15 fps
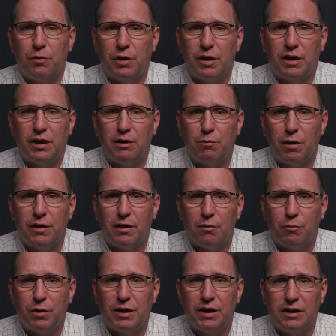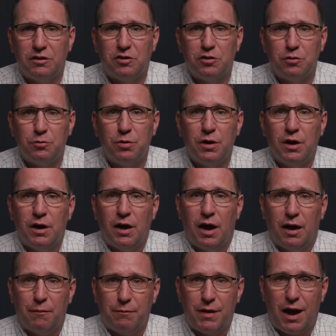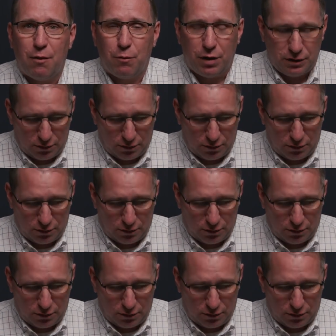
in any way that we need to um, that way.